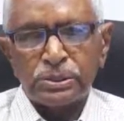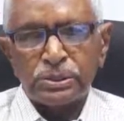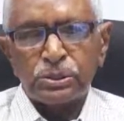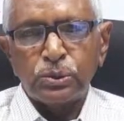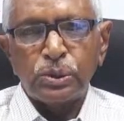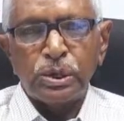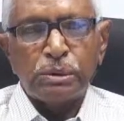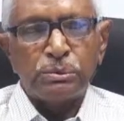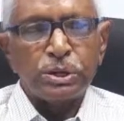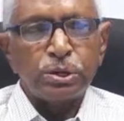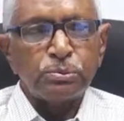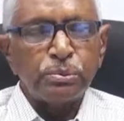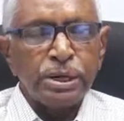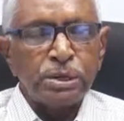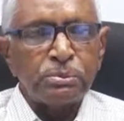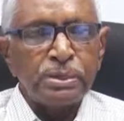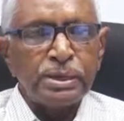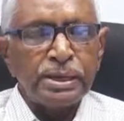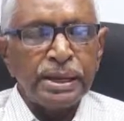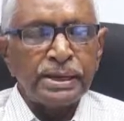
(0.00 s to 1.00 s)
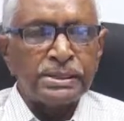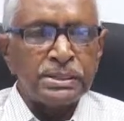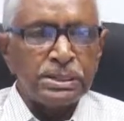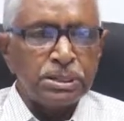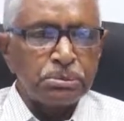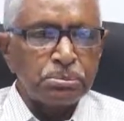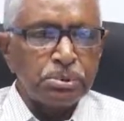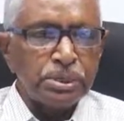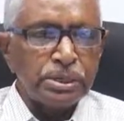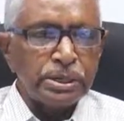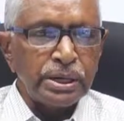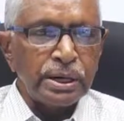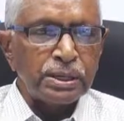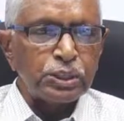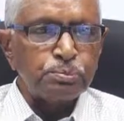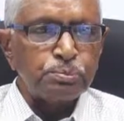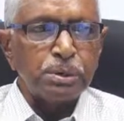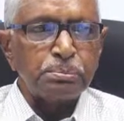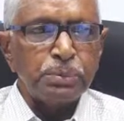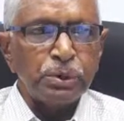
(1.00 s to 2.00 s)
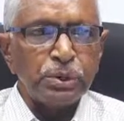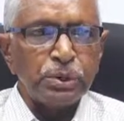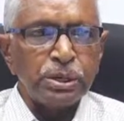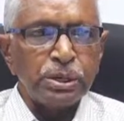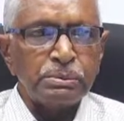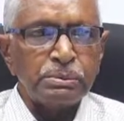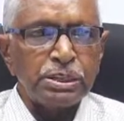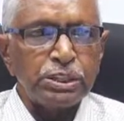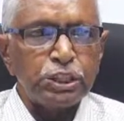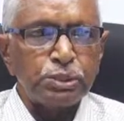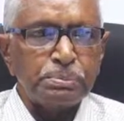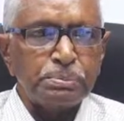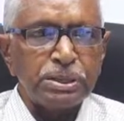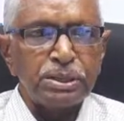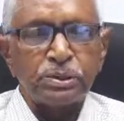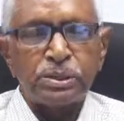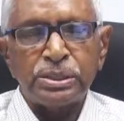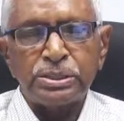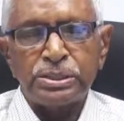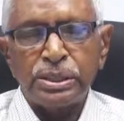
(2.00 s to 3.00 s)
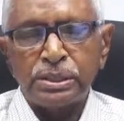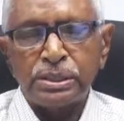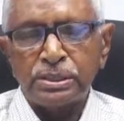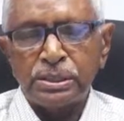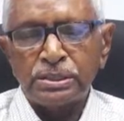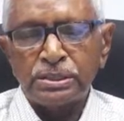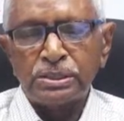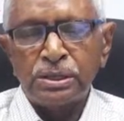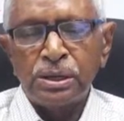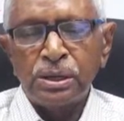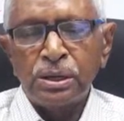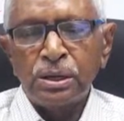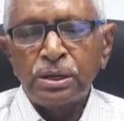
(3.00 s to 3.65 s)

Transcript: So we have got a very, very active transplant program in this particular centers.